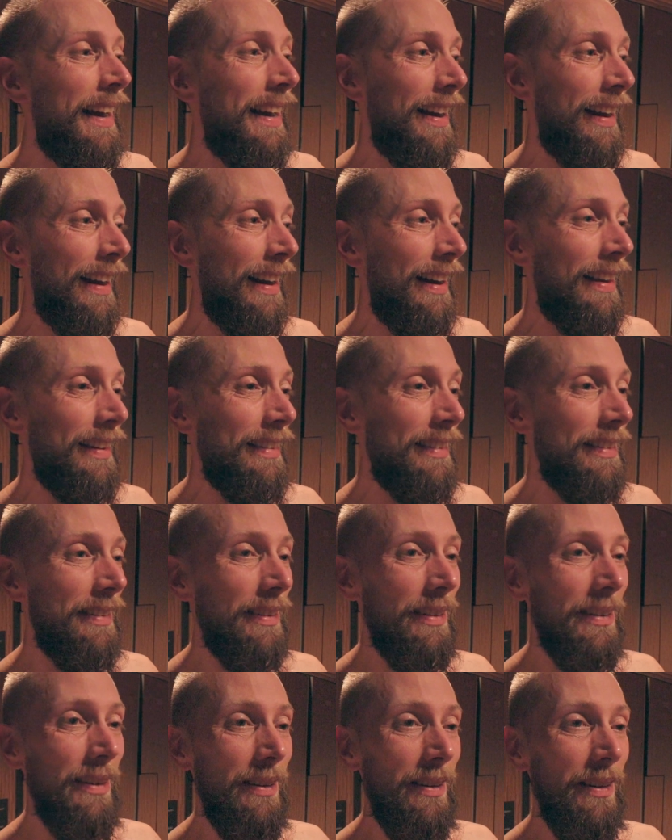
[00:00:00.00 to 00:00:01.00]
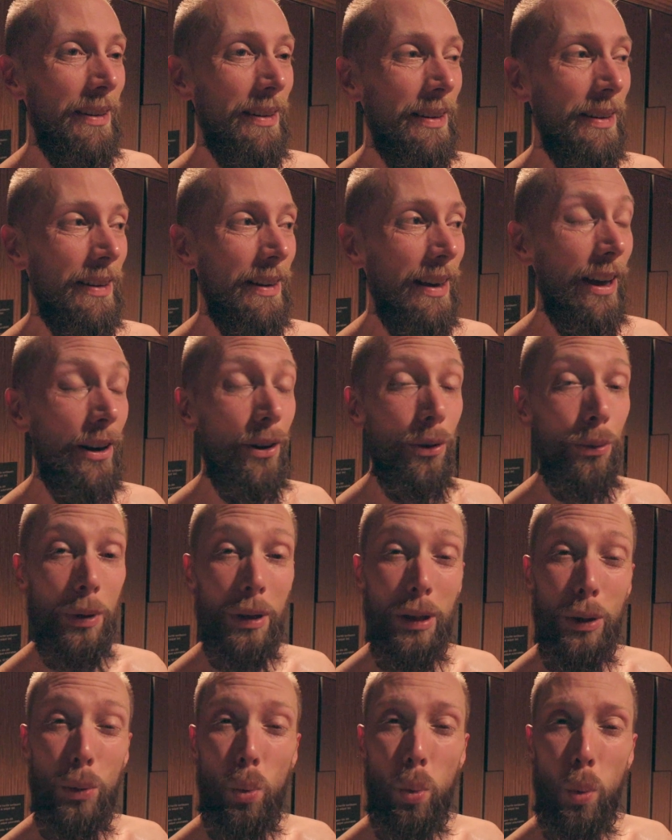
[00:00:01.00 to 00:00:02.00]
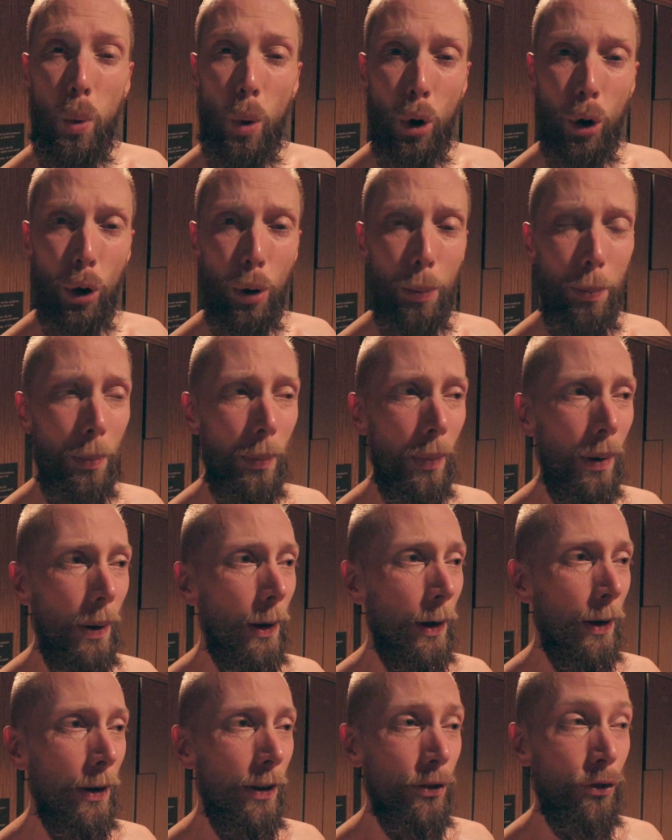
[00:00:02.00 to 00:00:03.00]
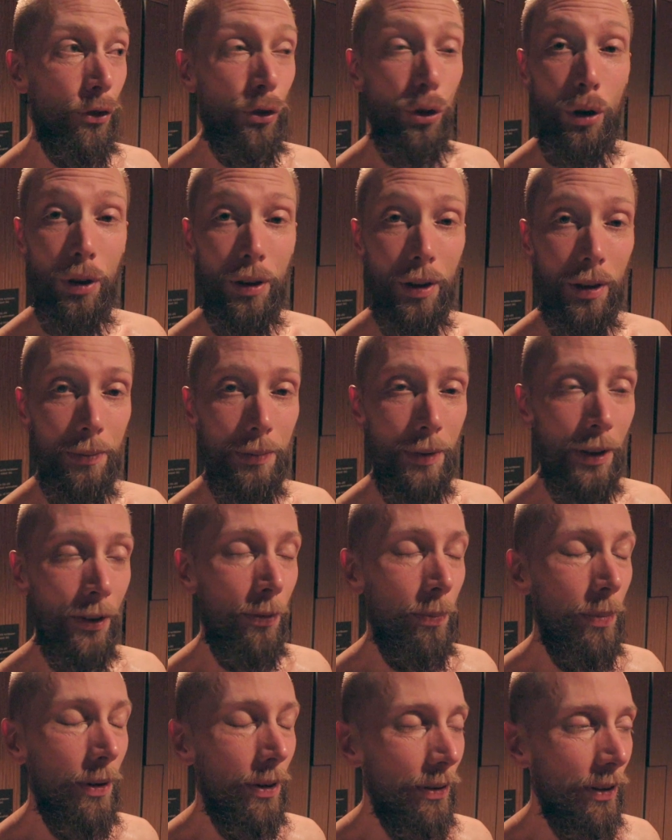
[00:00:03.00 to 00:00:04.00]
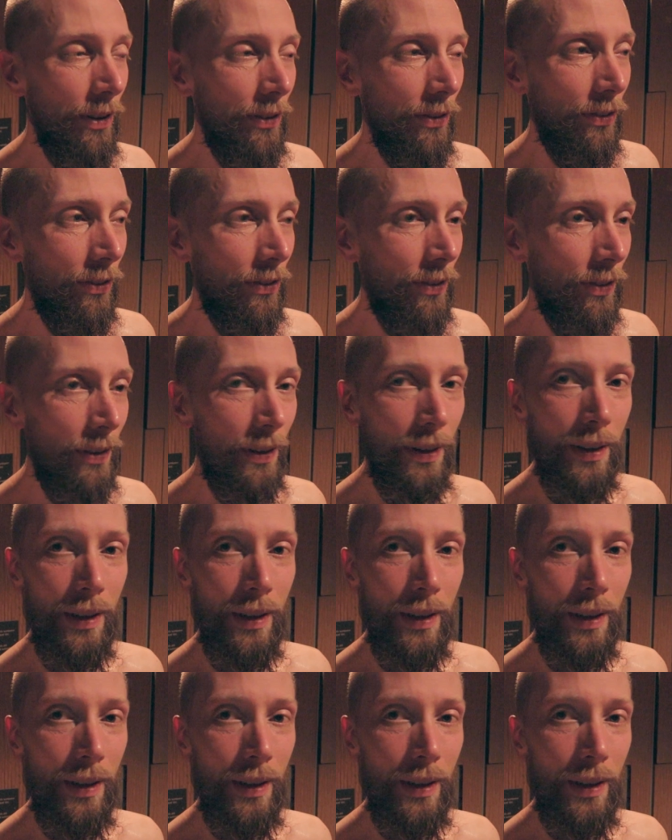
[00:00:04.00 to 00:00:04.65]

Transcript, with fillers: And uh, had a really warm uh, sauna experience.